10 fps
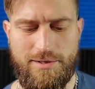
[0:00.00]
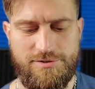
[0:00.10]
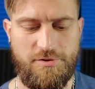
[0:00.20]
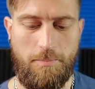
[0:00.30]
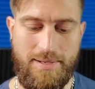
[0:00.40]

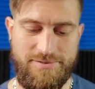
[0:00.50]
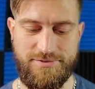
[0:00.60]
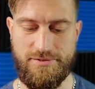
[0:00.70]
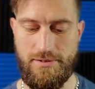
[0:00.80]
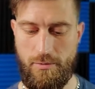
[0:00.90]
So
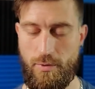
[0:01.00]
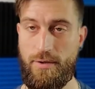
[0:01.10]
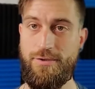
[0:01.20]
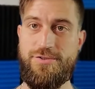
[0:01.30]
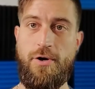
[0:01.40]
basically, we're
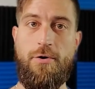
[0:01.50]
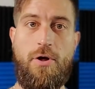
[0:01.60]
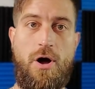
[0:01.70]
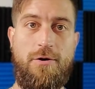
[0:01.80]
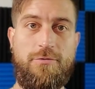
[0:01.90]
gonna start
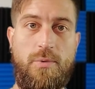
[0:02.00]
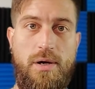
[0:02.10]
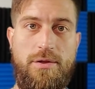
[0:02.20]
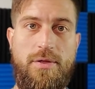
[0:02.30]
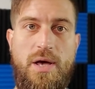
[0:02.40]
off
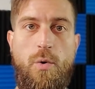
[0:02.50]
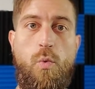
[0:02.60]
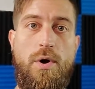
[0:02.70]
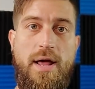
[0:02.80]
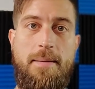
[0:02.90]
with
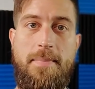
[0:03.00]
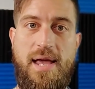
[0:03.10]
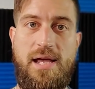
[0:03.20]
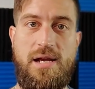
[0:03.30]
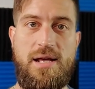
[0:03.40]
what I
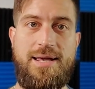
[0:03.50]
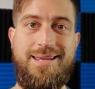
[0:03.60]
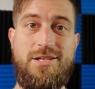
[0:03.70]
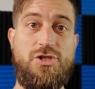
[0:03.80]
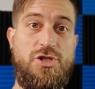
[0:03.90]
made
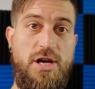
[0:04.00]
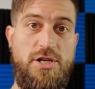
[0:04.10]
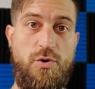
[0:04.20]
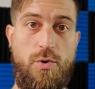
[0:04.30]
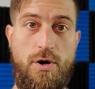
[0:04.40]
in
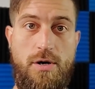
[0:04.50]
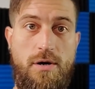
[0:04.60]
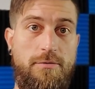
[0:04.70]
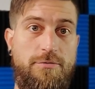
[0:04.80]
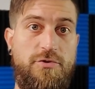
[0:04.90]
January
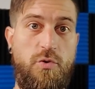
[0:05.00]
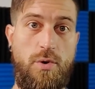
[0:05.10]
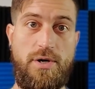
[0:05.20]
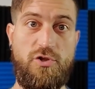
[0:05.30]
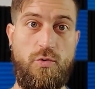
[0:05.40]
of
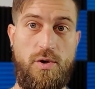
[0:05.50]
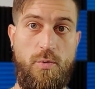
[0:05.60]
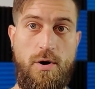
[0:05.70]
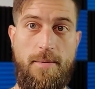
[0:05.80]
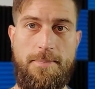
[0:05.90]

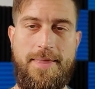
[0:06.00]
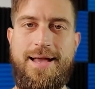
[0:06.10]
2021.